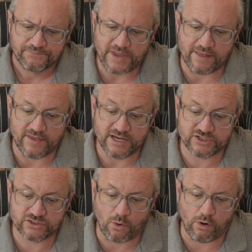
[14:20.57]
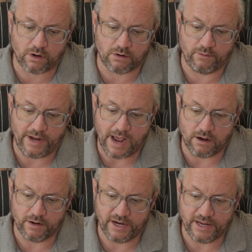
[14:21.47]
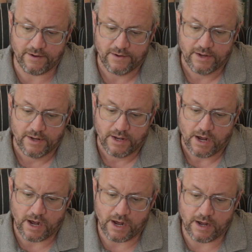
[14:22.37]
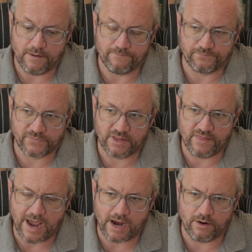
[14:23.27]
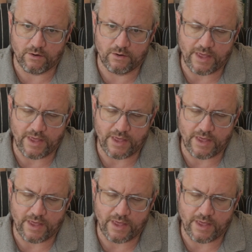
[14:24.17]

and the historical reality that